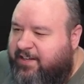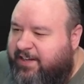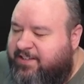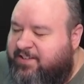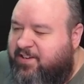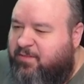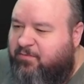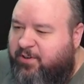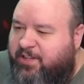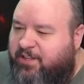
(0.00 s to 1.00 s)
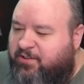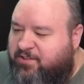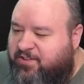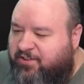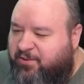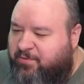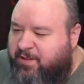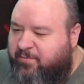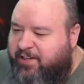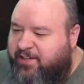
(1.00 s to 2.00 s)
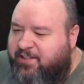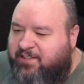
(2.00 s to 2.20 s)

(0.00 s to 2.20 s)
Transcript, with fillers: That stump really looks underwhelming.